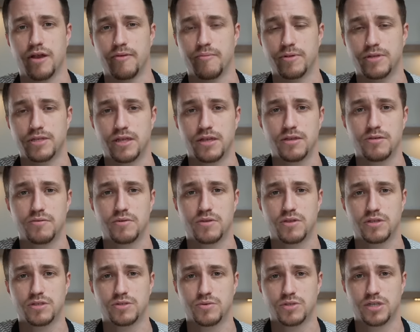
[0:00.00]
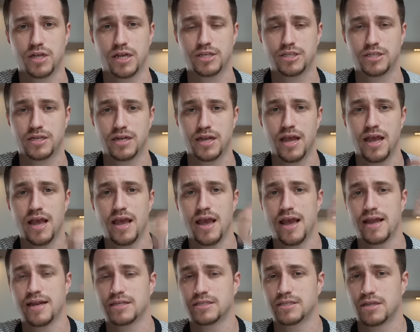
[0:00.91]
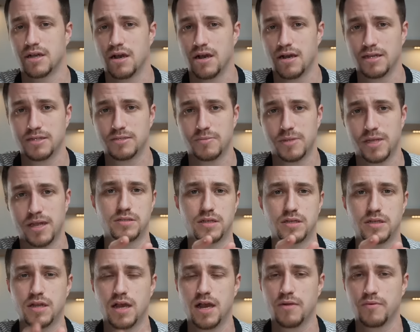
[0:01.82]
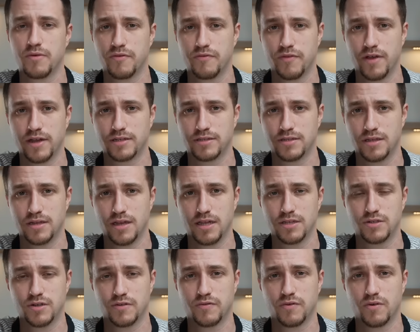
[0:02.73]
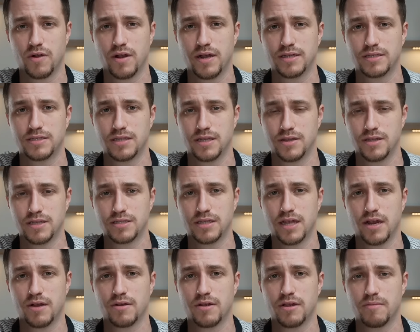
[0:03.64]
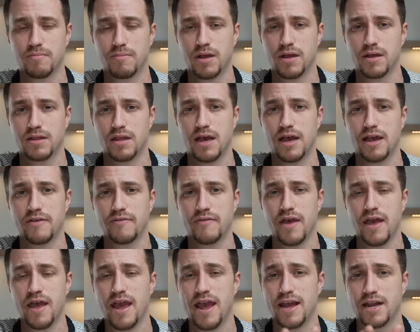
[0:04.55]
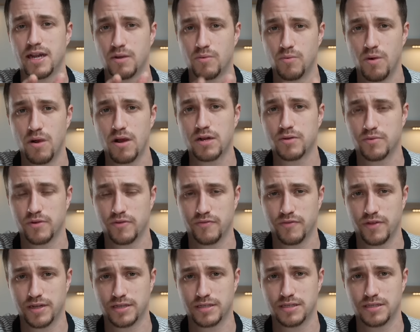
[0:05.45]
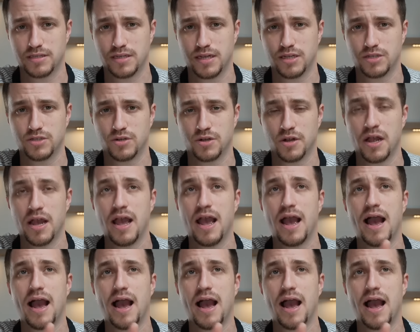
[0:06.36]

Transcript: I've been dealing with this rejection, and it's caused me to not reflect the nature of Christ in this area of my life, and I want to reflect his nature.